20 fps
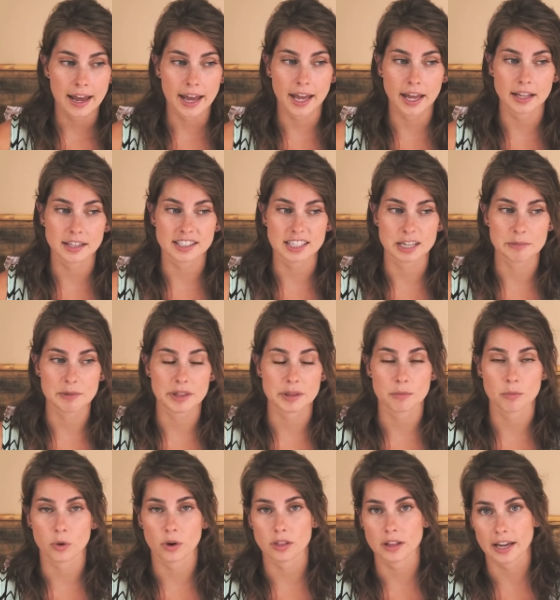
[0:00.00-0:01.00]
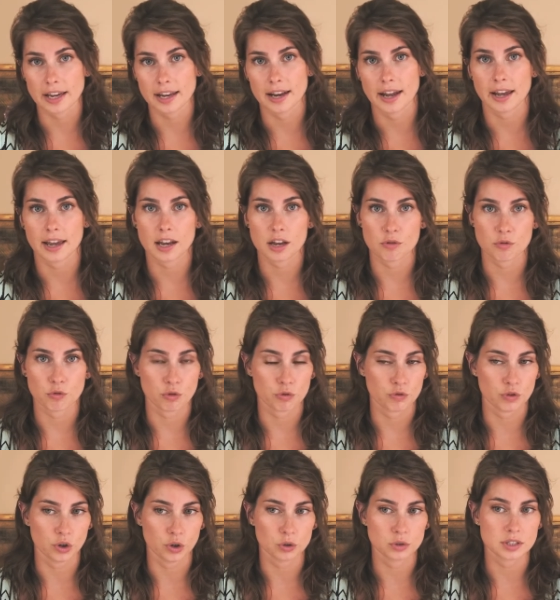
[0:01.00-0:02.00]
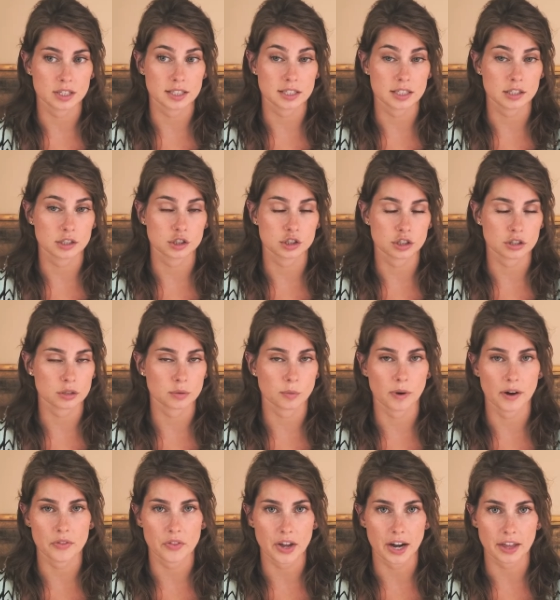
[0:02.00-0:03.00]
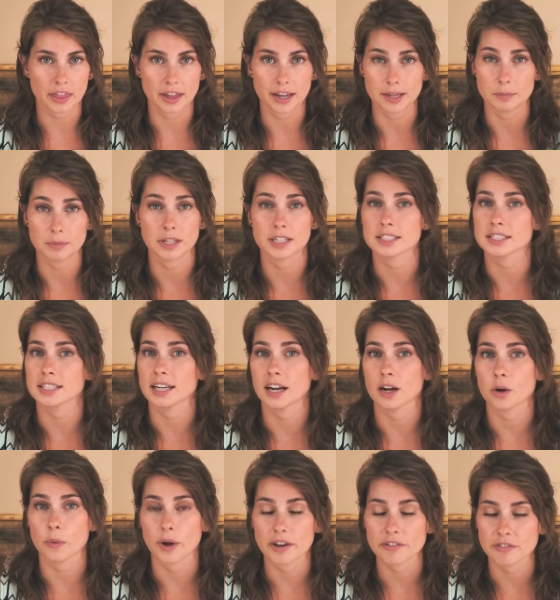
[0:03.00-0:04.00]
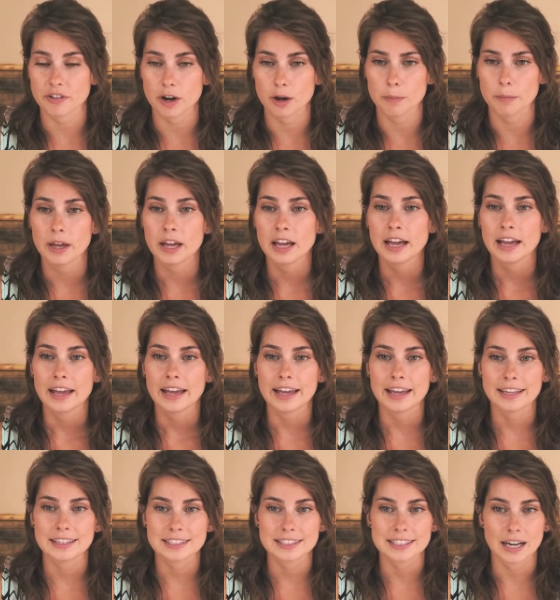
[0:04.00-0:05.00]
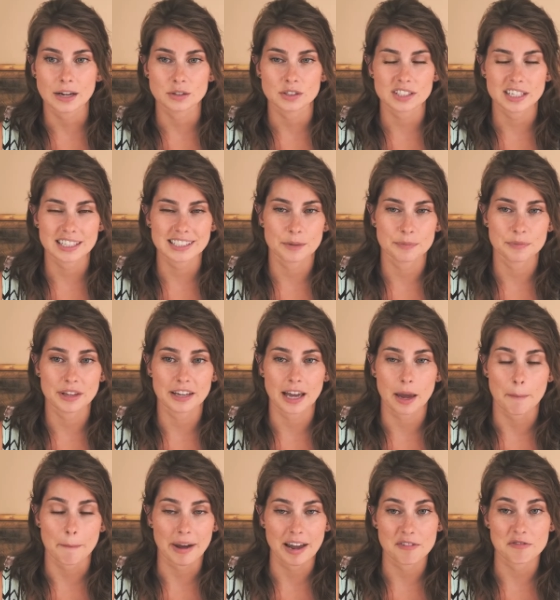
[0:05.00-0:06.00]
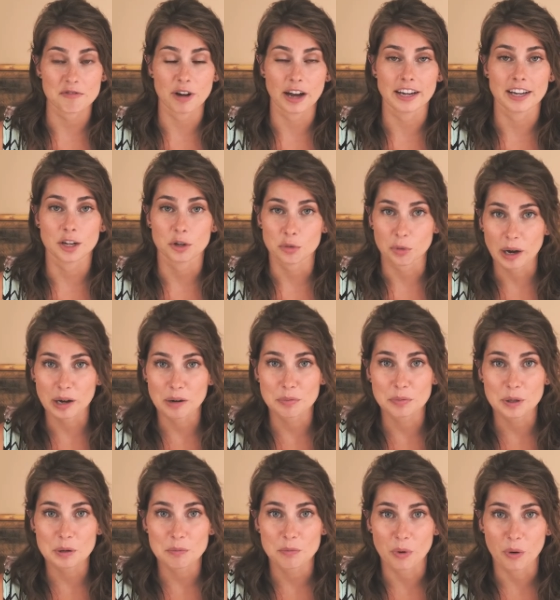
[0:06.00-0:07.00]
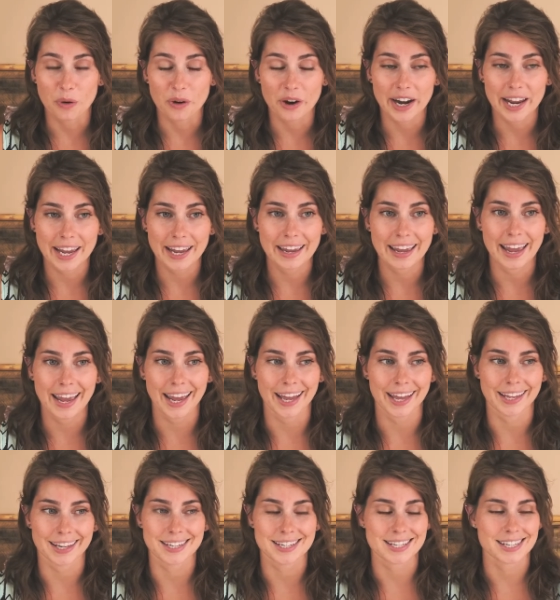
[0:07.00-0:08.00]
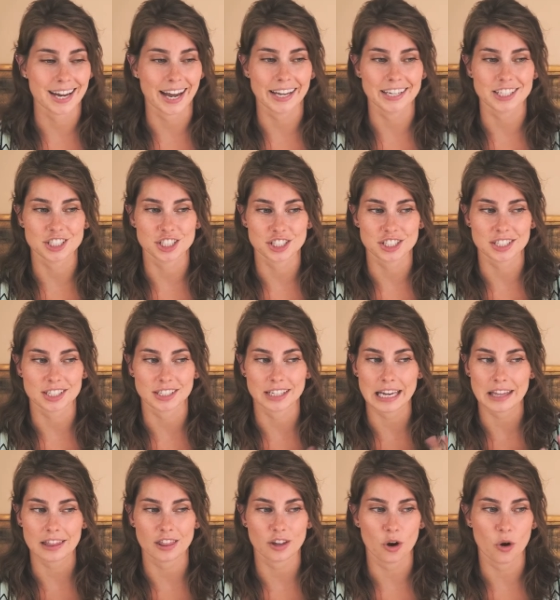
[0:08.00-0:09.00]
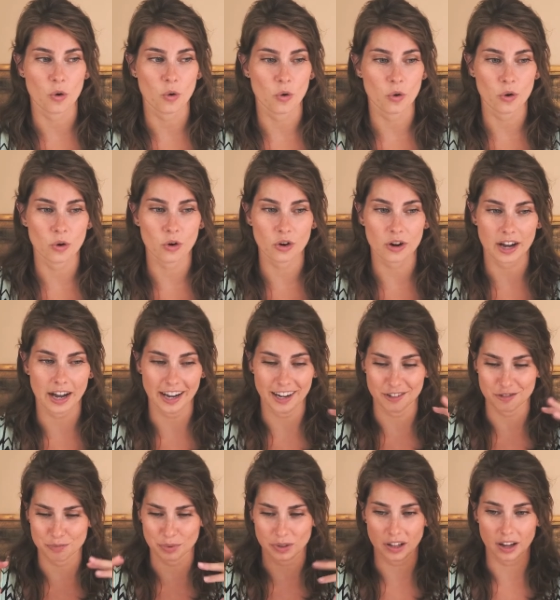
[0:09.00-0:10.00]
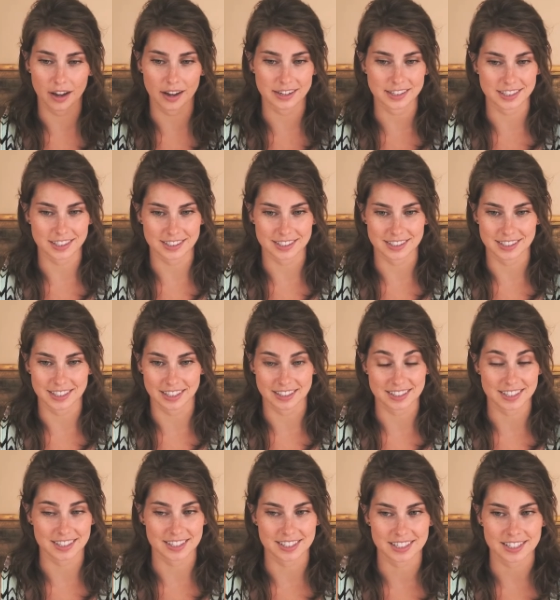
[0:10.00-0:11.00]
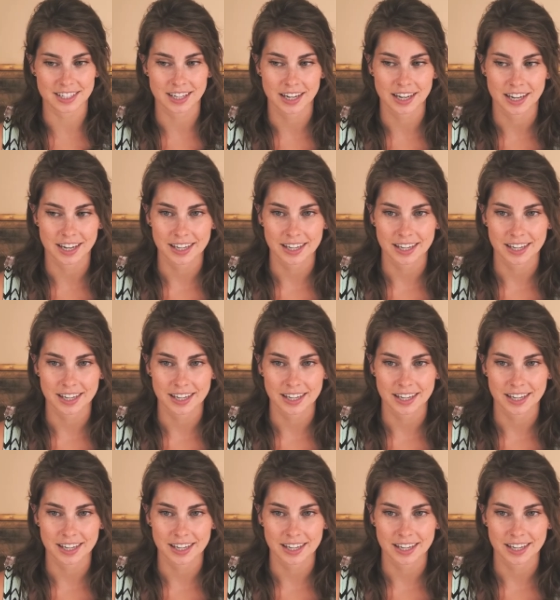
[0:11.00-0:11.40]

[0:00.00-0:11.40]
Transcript: and some of the more like negative reviews, this is just one that I think I'm going to stay away from. It sounds like something I might find incredibly boring, and I just, like, the whole kind of plot just doesn't